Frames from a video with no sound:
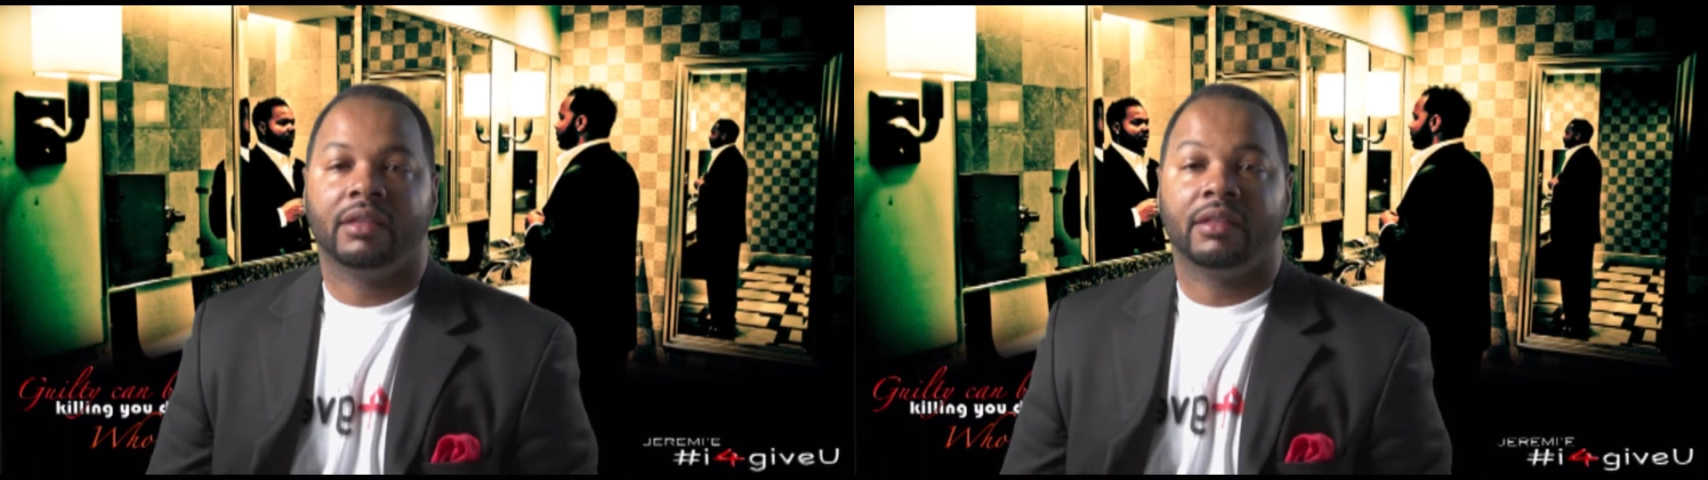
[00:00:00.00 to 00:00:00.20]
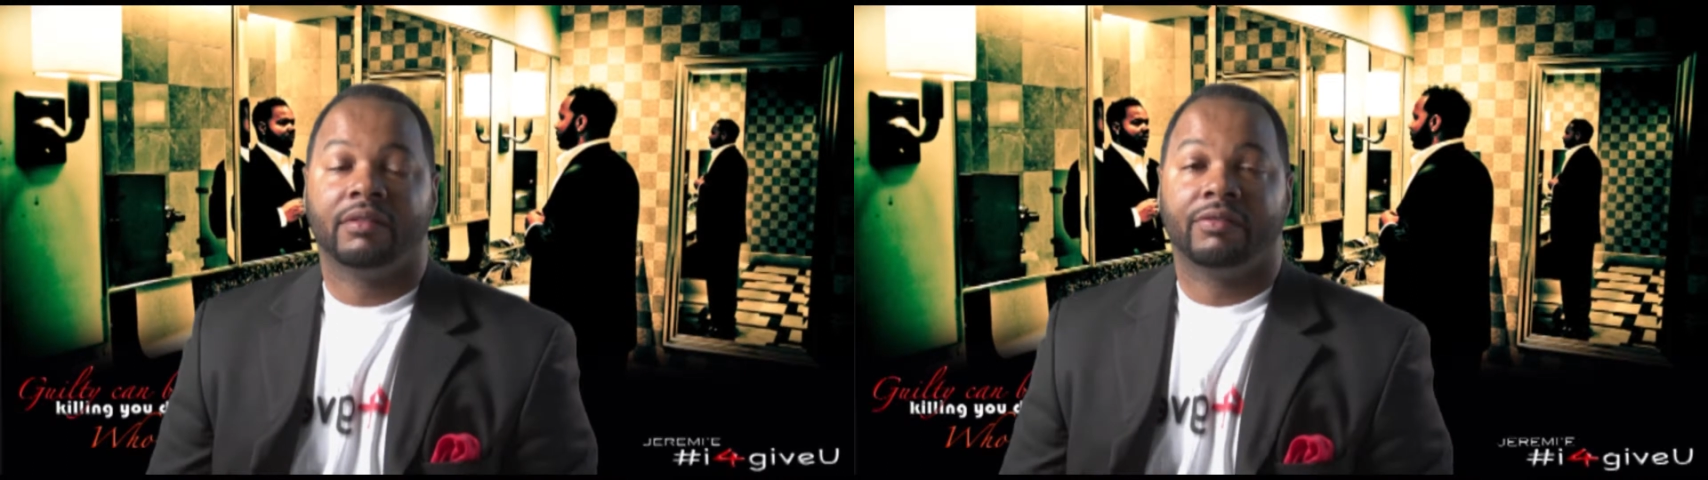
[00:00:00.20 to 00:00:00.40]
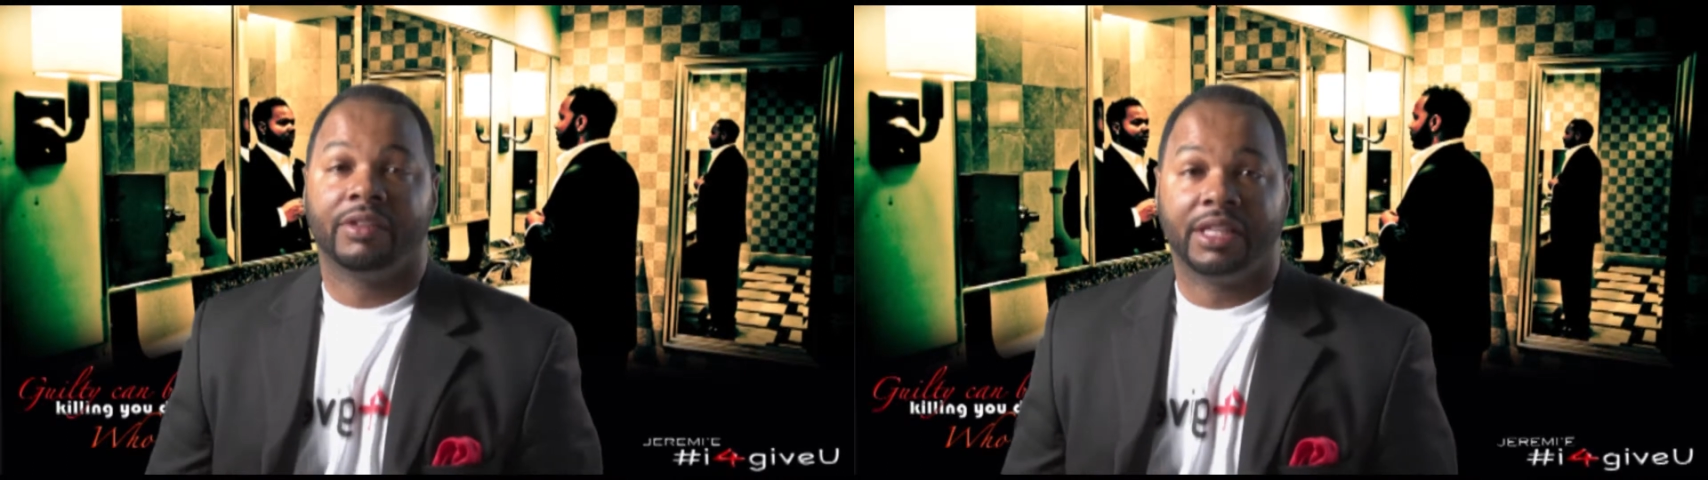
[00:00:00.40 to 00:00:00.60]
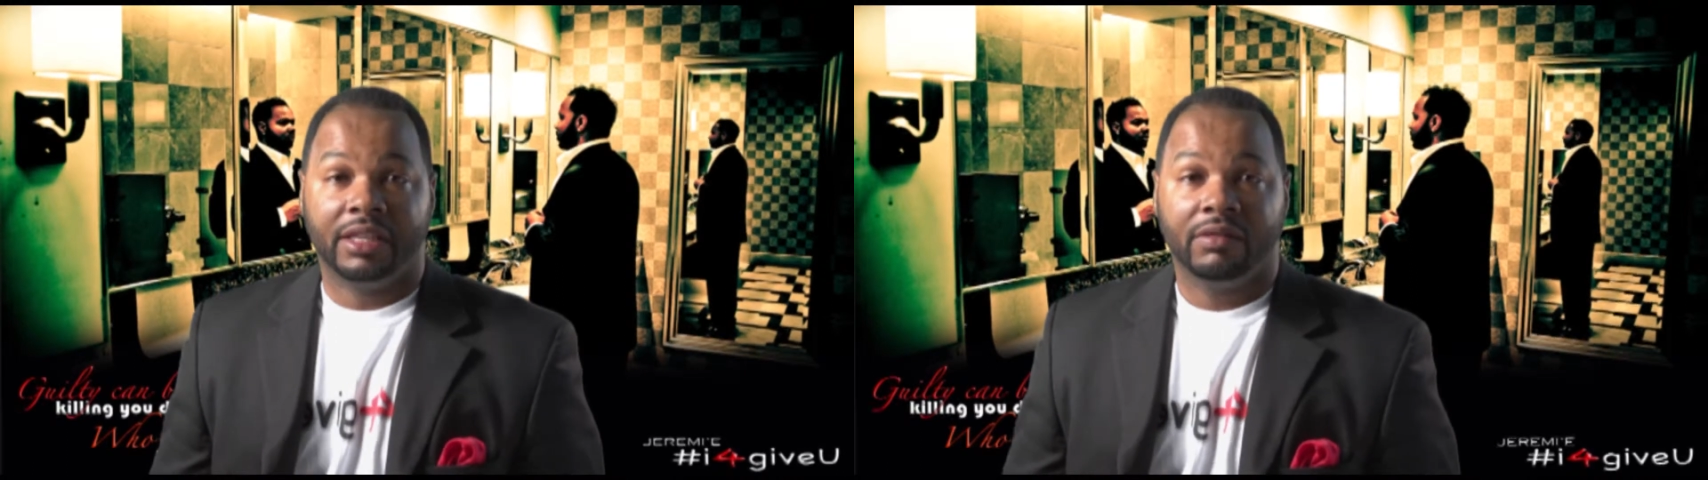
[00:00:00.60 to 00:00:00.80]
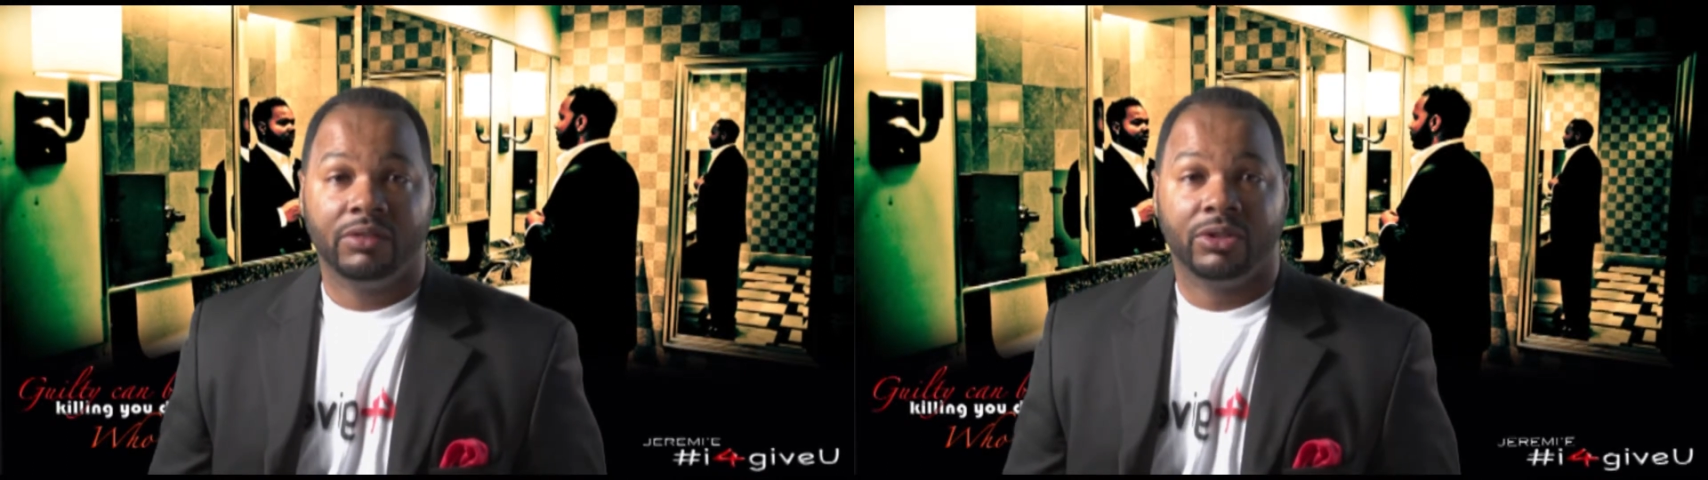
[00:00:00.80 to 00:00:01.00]
the the
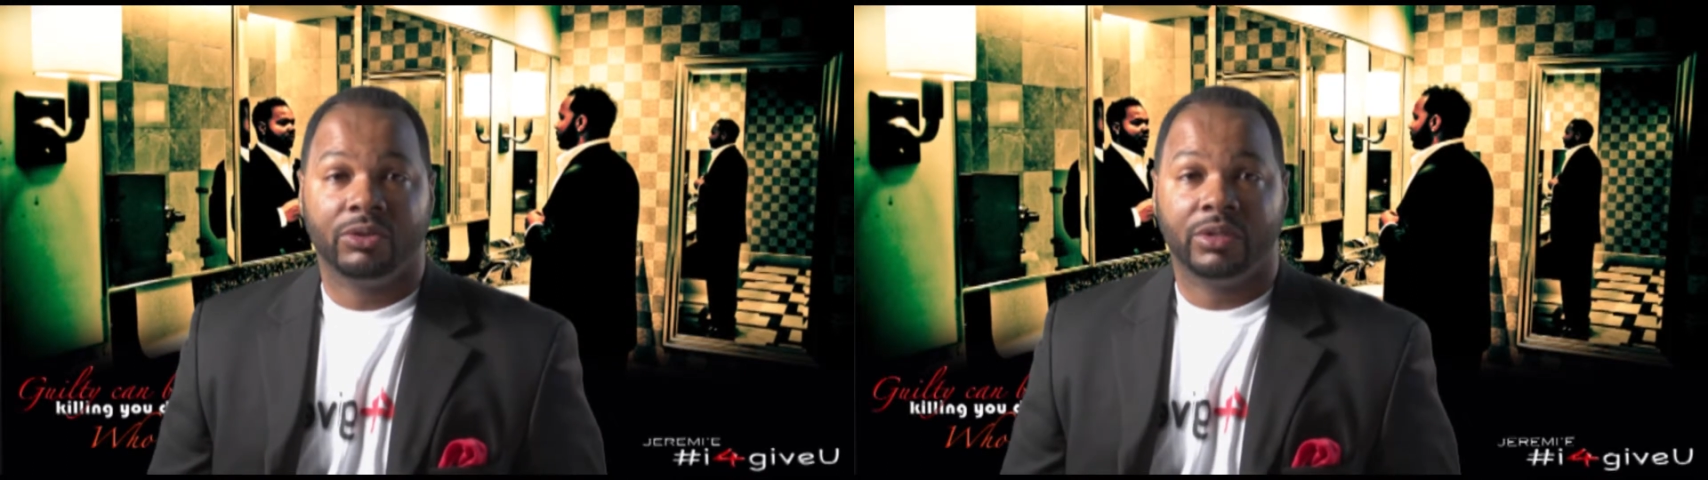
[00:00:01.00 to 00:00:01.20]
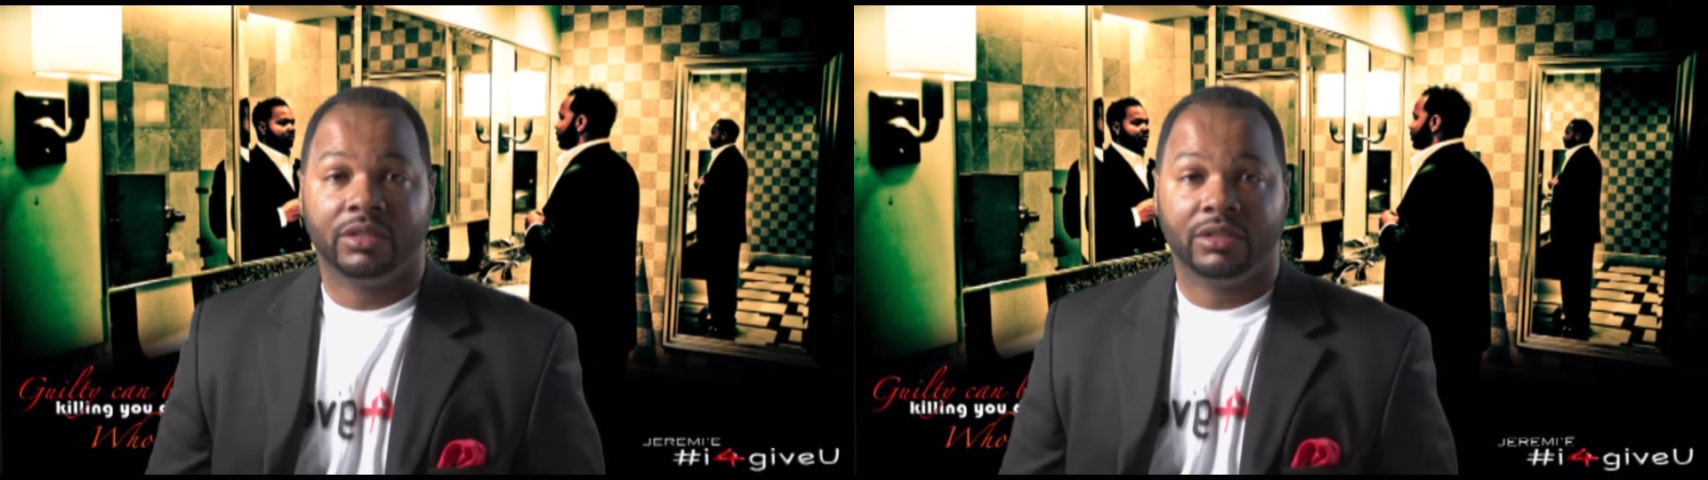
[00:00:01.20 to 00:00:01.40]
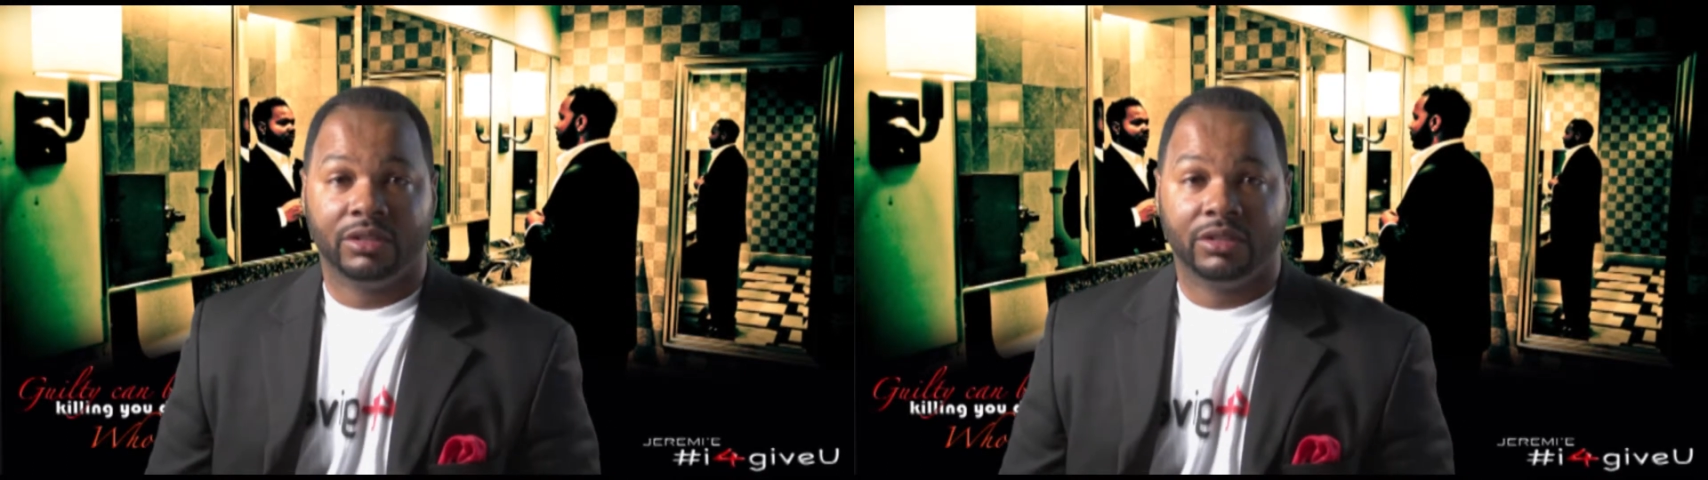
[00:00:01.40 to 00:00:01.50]
forgive you is,